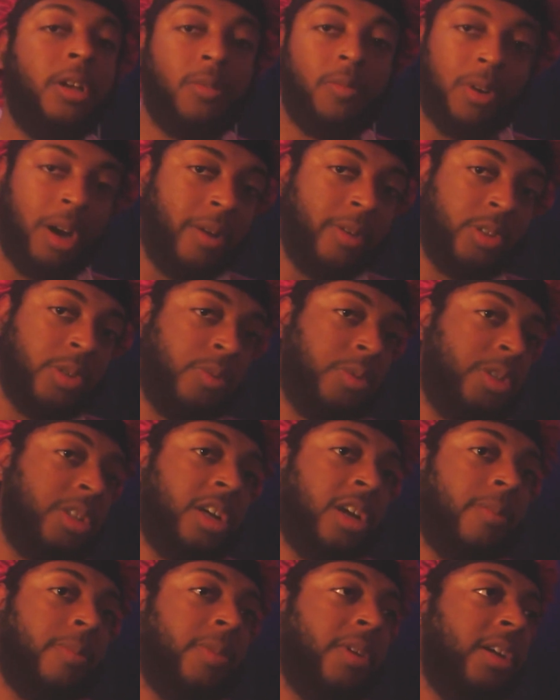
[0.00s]
Why would you
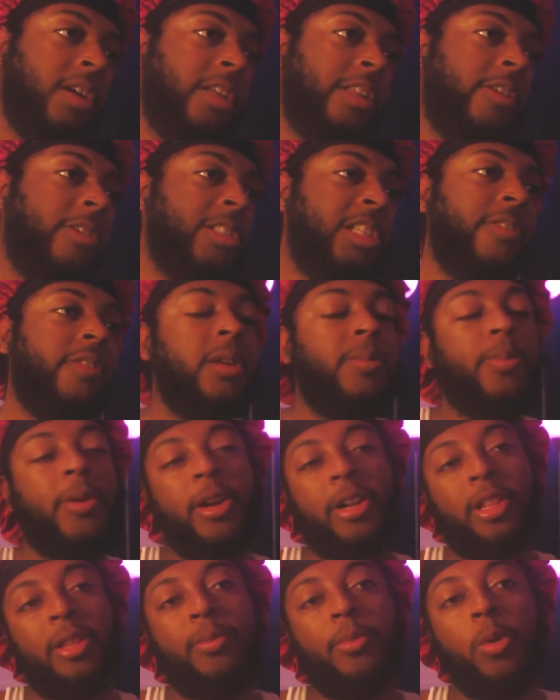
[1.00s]
jump? There's even a
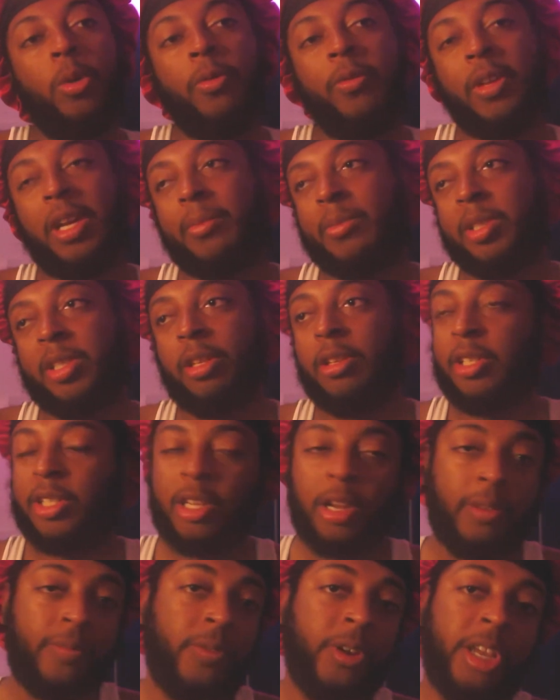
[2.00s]
part of the movie. I'm just gonna
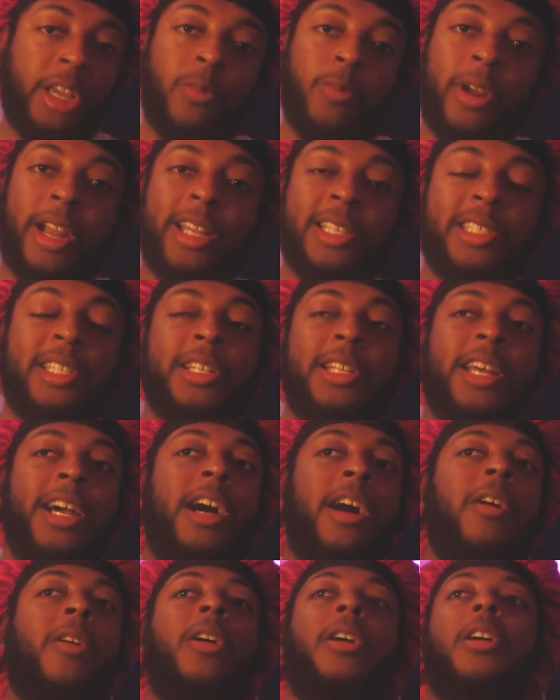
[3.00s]
start fucking ranting
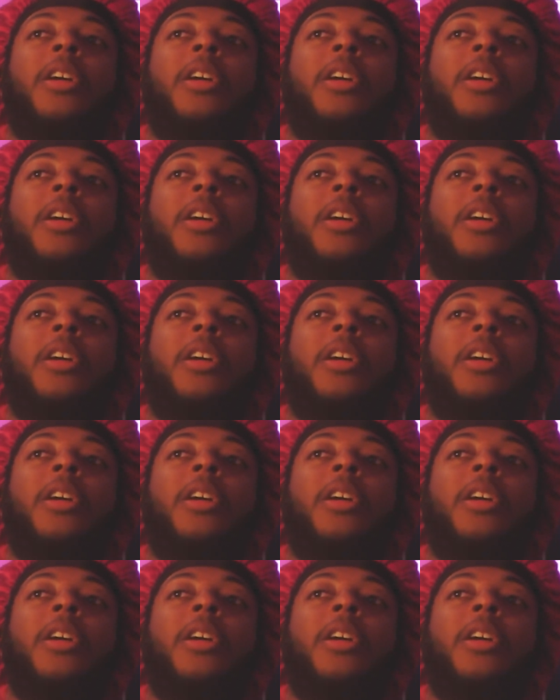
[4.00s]
now.